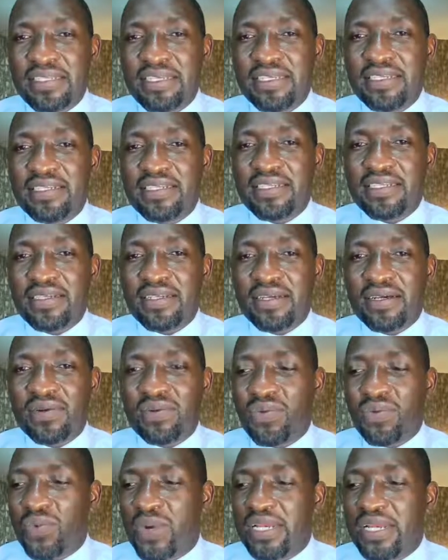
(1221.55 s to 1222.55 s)
It's
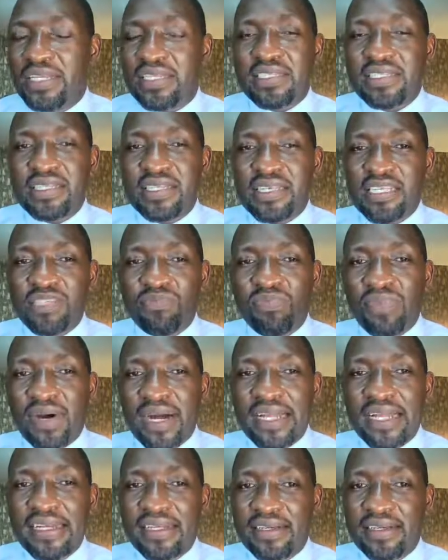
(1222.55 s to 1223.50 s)
when it's this bad,